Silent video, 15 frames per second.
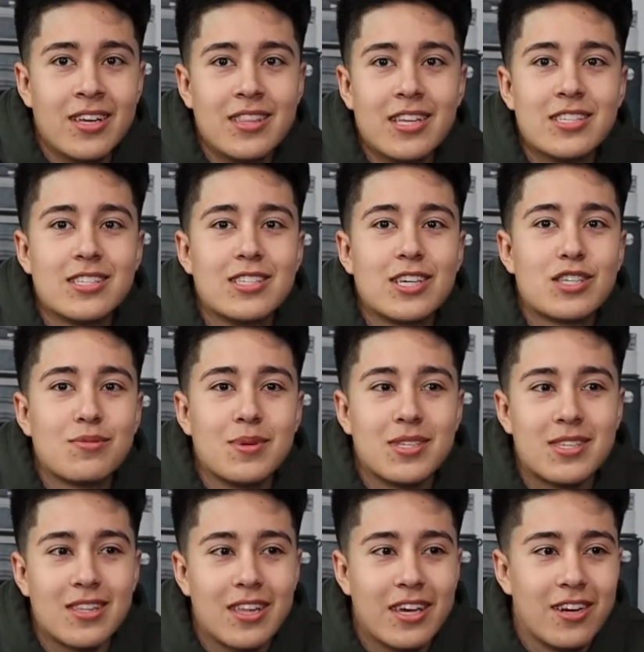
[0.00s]
Then 6
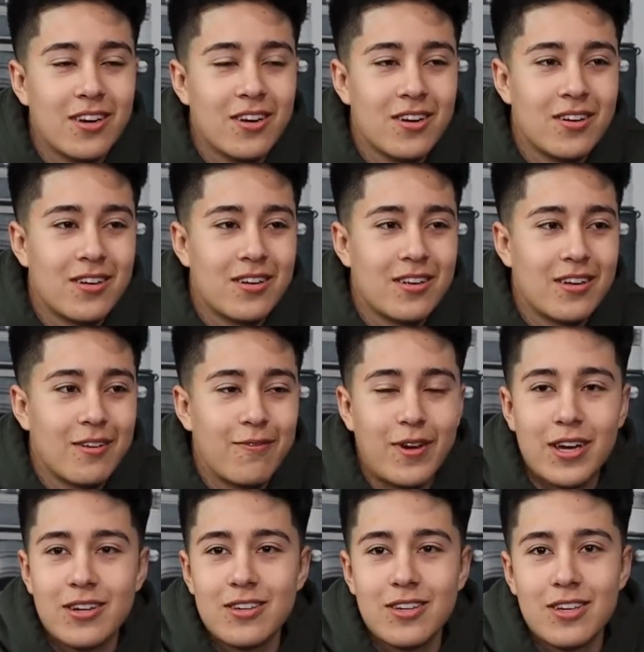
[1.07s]
months later, if
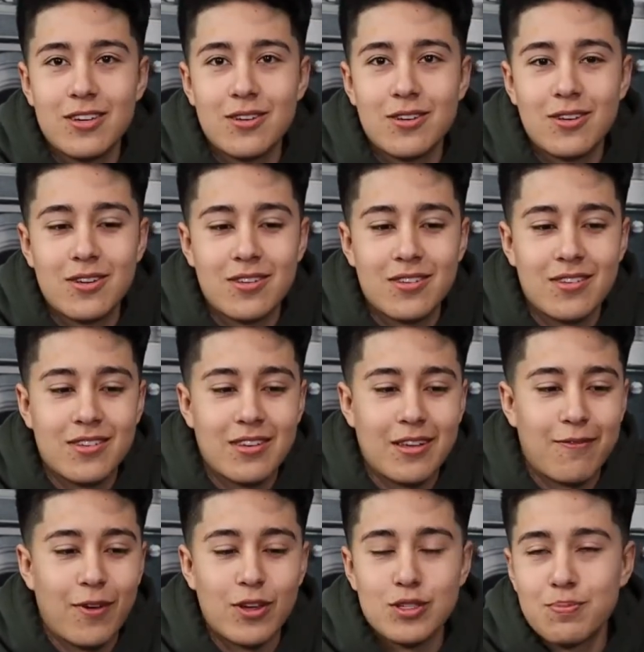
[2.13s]
I
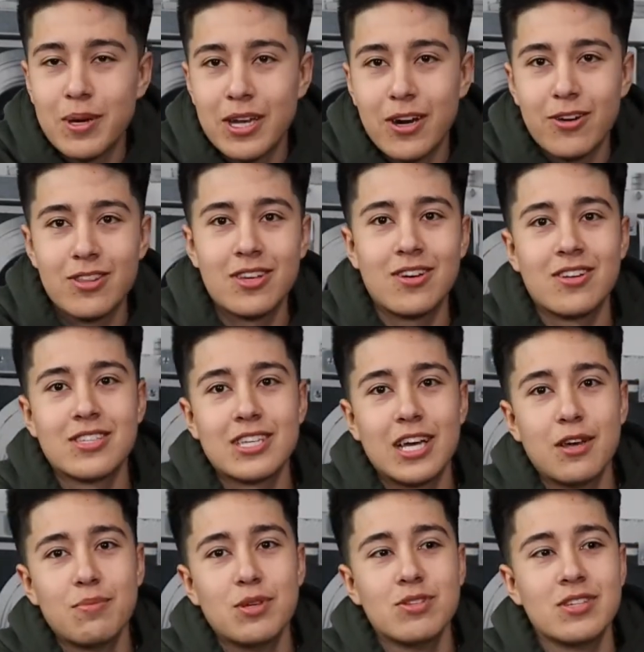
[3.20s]
was paying everything on
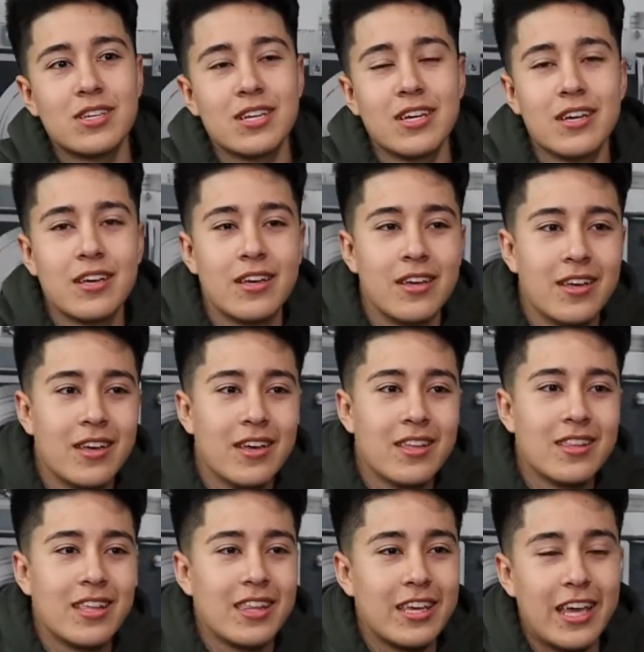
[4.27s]
time using it,
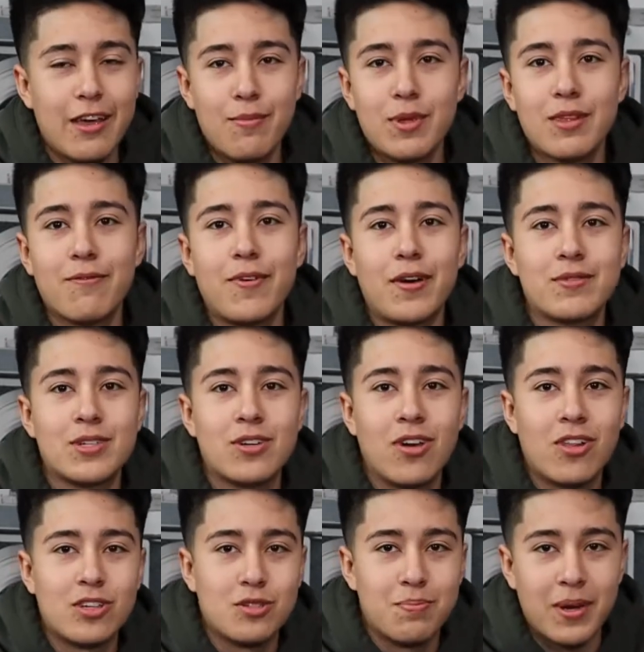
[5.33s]
then they gave me the
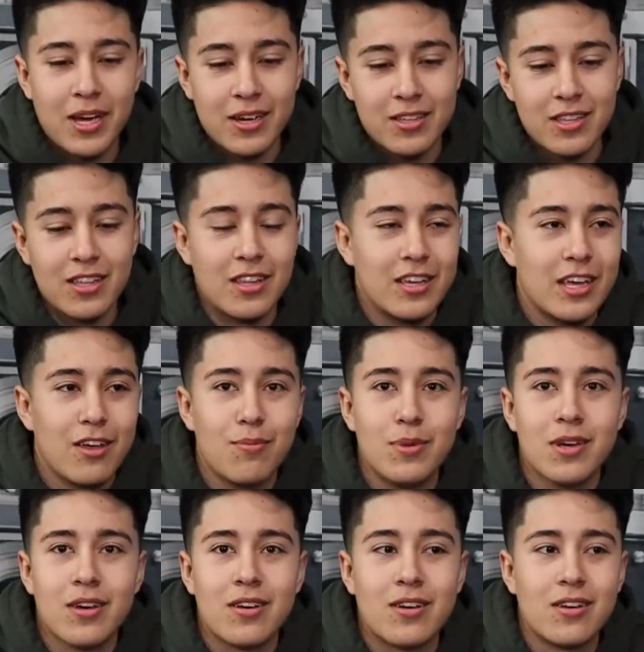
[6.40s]
$500 back, and then they gave me
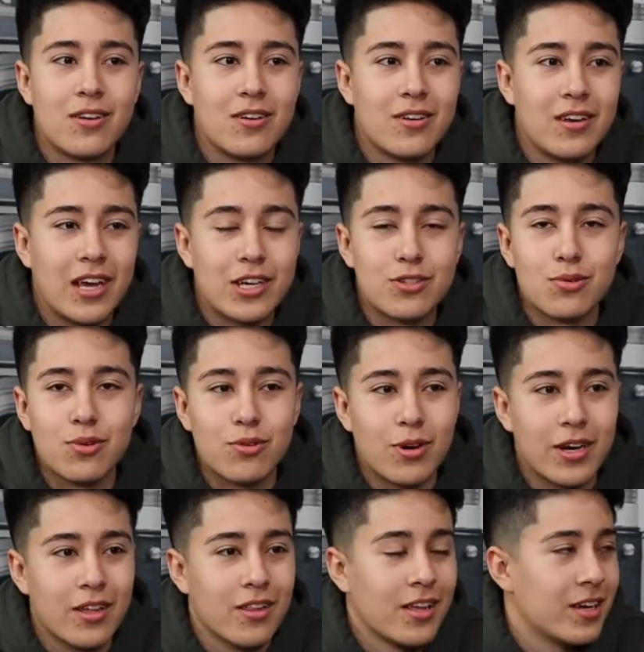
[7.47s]
an actual
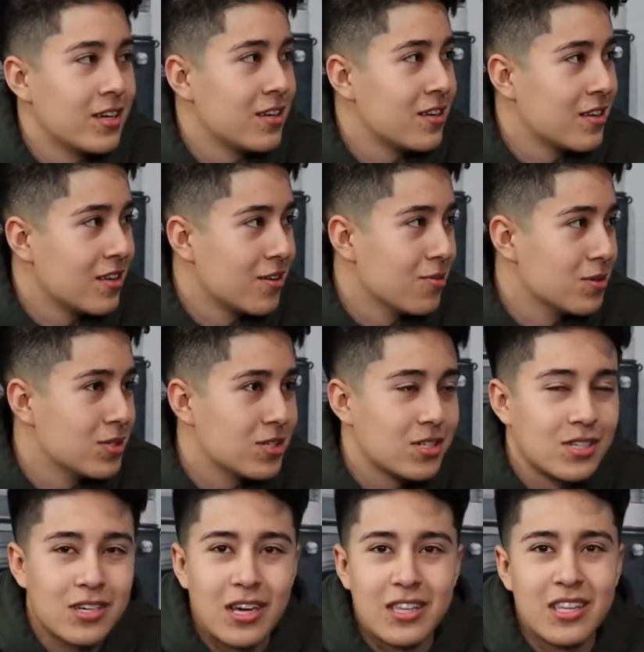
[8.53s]
credit line,
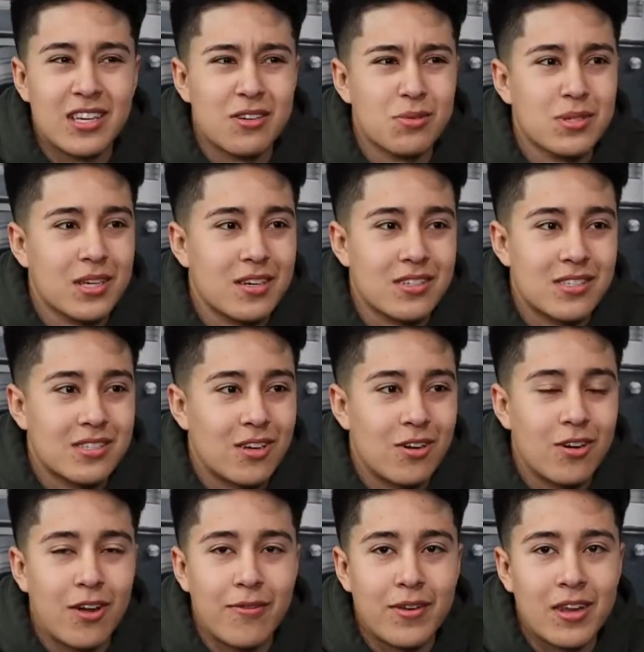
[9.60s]
which I think it was like a
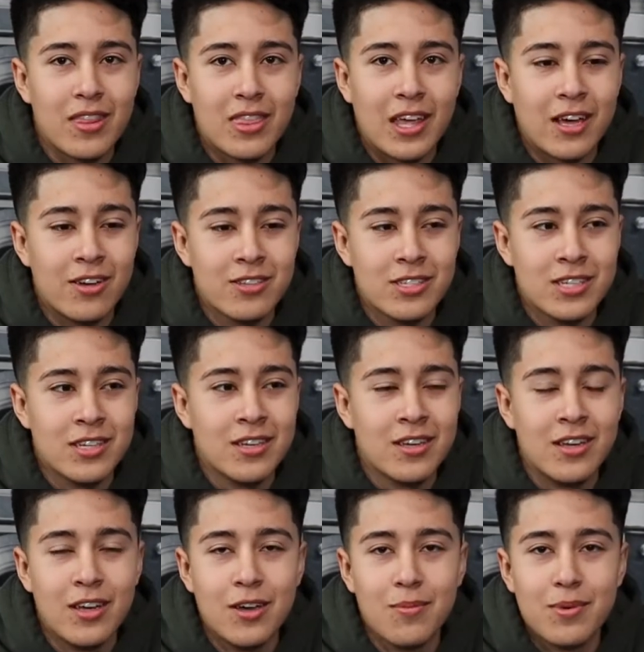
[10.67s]
start off at $1,000,
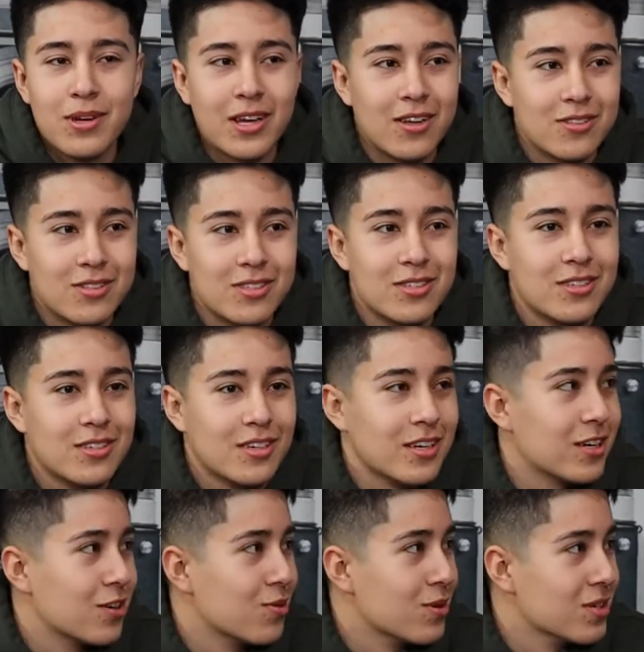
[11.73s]
but now it's
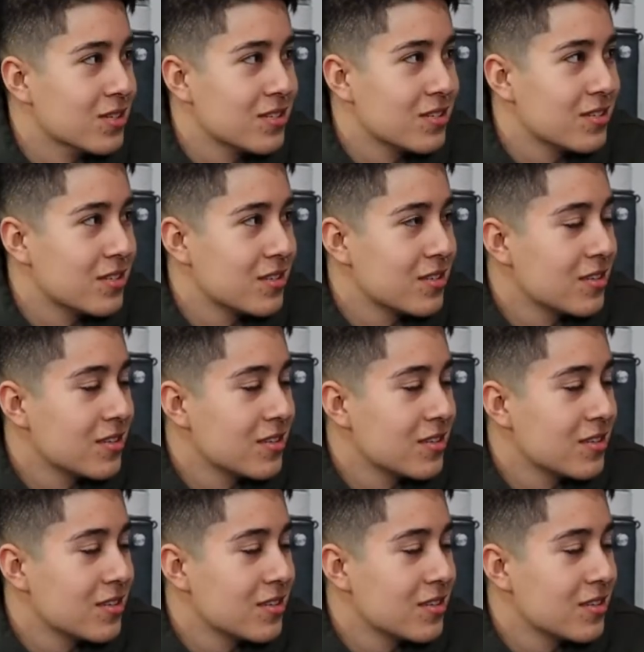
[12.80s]
increased.